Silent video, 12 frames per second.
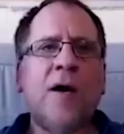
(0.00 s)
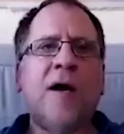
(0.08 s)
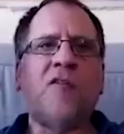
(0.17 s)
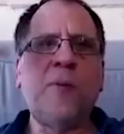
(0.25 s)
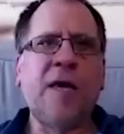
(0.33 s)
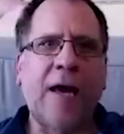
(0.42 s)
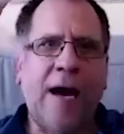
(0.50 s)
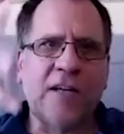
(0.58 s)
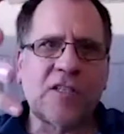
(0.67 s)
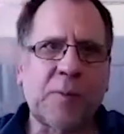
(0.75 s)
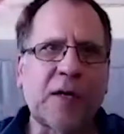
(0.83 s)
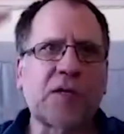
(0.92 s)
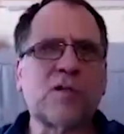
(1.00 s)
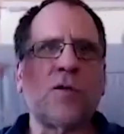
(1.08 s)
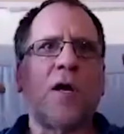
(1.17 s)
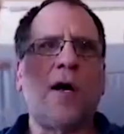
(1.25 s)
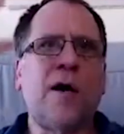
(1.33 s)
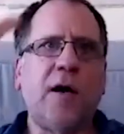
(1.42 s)
it's being
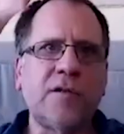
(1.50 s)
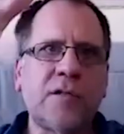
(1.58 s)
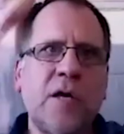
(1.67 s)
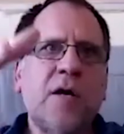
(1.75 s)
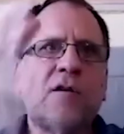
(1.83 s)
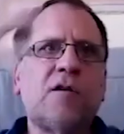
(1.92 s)
aspectualized, mm-hmm.